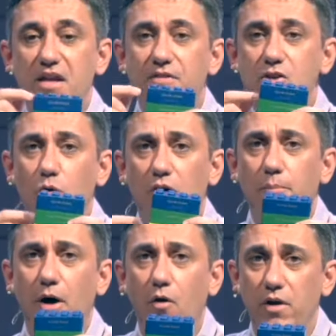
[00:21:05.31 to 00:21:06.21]
individual
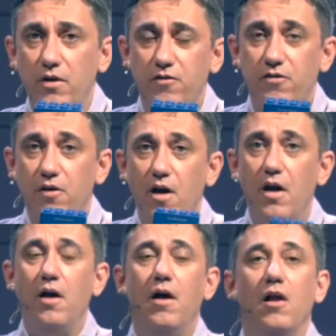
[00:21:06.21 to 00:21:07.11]
components
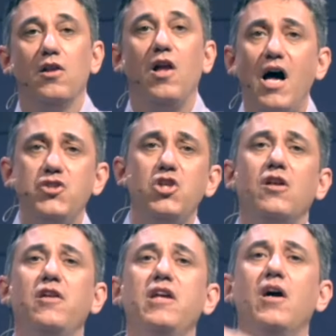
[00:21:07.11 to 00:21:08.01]

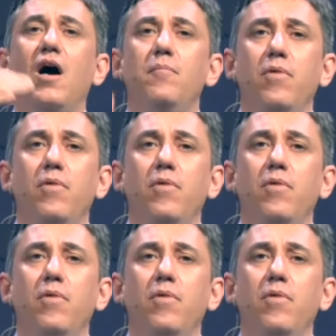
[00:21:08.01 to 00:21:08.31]
logically come